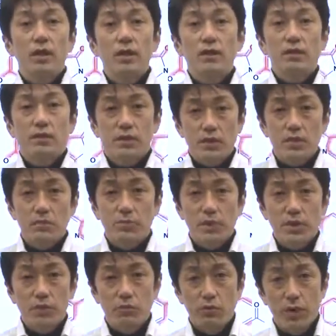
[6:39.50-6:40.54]
In the next
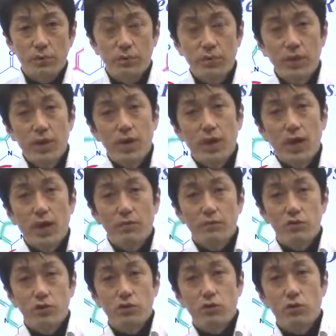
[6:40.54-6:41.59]
video clip, I
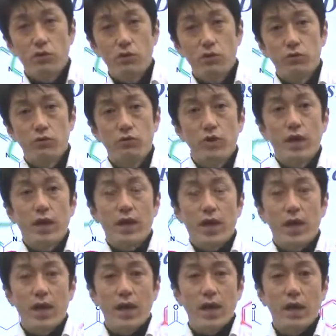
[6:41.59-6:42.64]
will show you
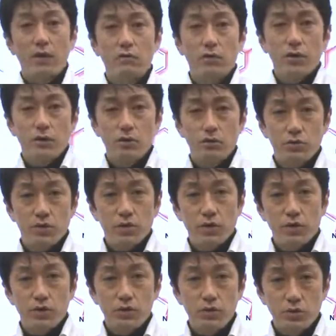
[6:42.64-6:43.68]
how you
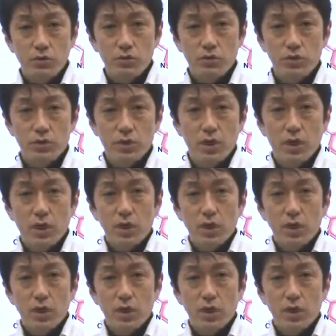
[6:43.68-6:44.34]
can use